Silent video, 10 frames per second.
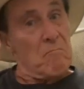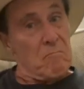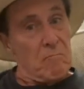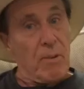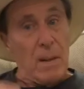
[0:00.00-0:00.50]

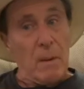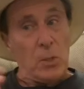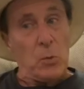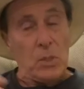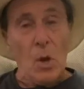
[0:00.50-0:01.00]
Pretty
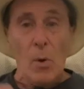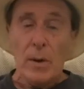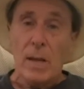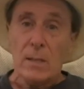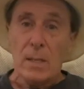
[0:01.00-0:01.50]
much what's going
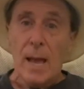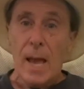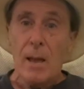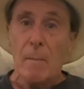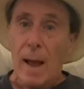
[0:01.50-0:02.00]
on
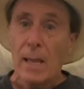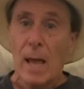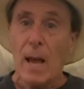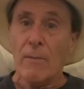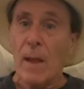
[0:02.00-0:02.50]
today in my
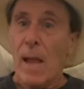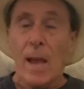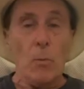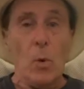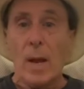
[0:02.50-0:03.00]
life
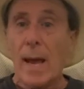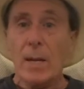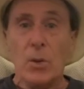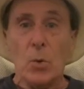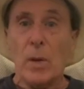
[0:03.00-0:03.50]
and what I
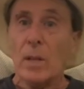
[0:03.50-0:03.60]
do,